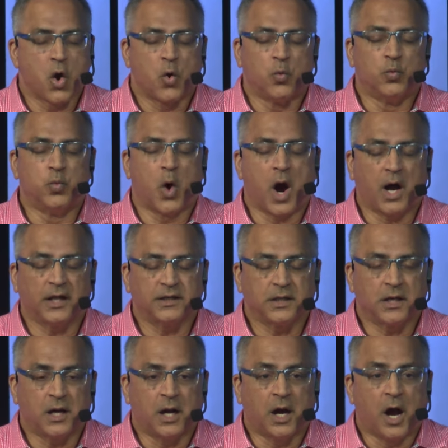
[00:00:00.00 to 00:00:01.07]

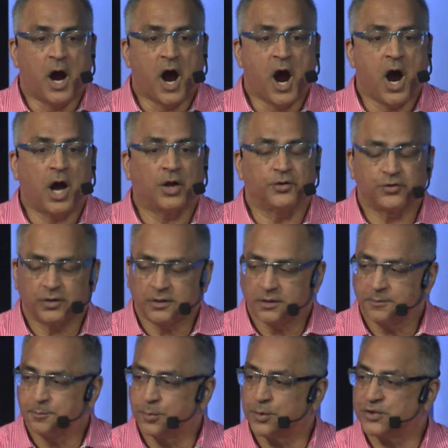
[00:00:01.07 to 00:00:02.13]

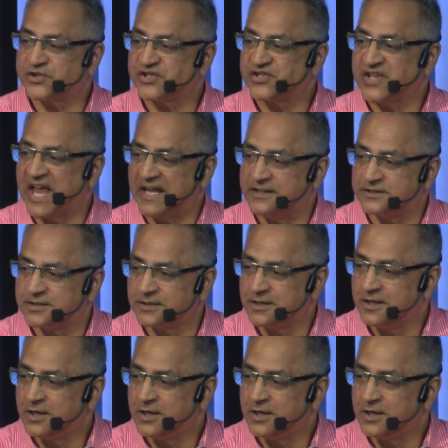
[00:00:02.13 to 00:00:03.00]
100%